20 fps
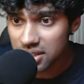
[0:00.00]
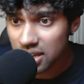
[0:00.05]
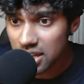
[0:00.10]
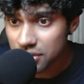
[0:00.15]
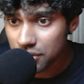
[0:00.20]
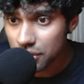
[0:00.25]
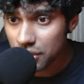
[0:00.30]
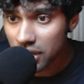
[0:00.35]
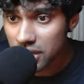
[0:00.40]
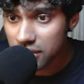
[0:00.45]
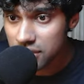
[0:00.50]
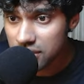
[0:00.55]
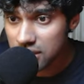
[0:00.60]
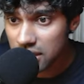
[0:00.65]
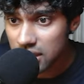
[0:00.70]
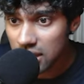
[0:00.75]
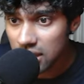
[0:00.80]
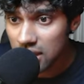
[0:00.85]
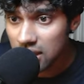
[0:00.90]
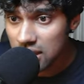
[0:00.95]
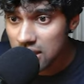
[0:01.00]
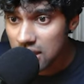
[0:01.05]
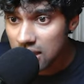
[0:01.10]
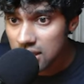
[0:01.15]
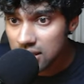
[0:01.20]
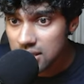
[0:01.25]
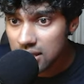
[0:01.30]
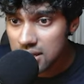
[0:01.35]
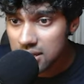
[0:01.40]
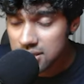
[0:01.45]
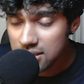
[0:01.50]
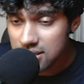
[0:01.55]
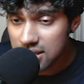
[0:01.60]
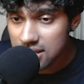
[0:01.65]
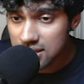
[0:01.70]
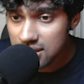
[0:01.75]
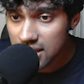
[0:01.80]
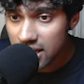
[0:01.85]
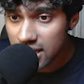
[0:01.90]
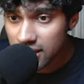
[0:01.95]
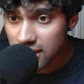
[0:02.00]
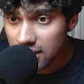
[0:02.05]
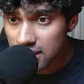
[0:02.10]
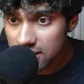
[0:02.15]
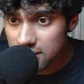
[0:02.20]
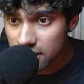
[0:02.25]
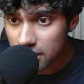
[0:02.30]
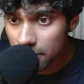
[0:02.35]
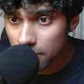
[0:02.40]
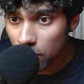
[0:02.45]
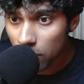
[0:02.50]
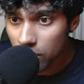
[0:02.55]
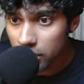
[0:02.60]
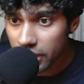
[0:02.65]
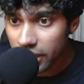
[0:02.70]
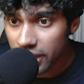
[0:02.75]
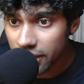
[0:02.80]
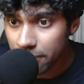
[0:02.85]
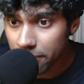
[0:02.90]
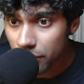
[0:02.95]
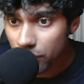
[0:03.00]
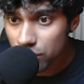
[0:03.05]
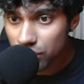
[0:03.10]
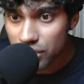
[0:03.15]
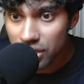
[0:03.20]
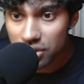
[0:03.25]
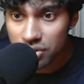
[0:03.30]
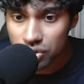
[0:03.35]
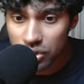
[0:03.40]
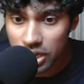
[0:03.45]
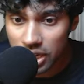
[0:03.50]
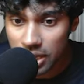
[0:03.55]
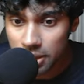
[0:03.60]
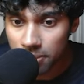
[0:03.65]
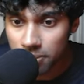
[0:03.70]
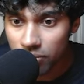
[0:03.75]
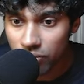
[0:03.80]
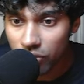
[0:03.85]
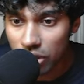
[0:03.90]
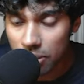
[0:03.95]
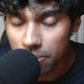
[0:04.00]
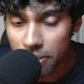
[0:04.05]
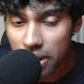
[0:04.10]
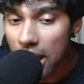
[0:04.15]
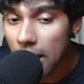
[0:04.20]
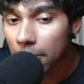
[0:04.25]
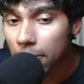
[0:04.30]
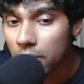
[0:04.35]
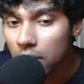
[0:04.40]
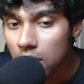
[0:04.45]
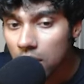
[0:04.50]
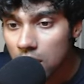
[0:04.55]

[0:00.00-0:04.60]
As you can see, this design is about a music stream web app.